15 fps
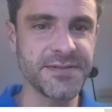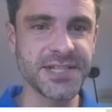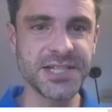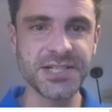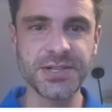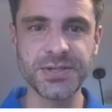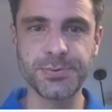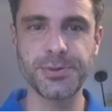This
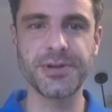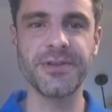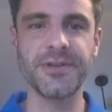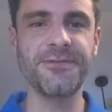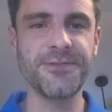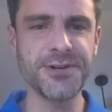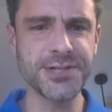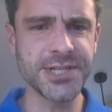is where the
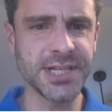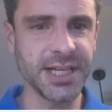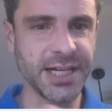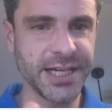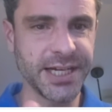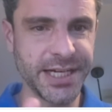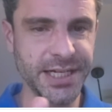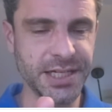first
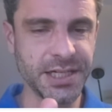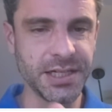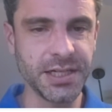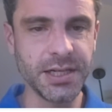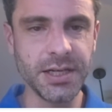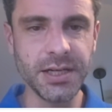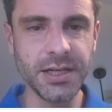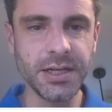line
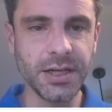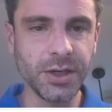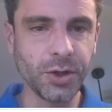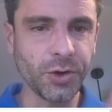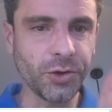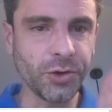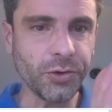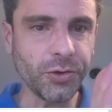
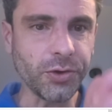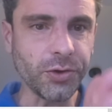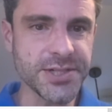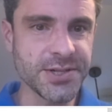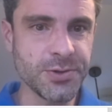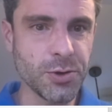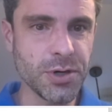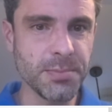starts
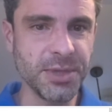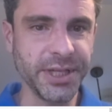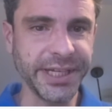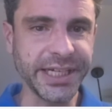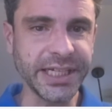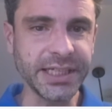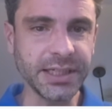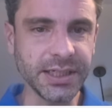
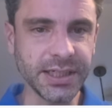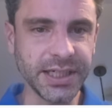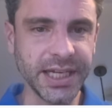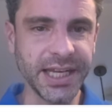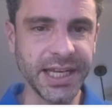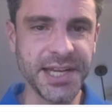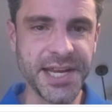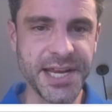normally,
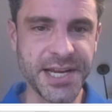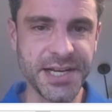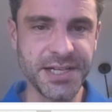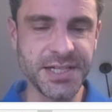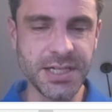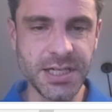and then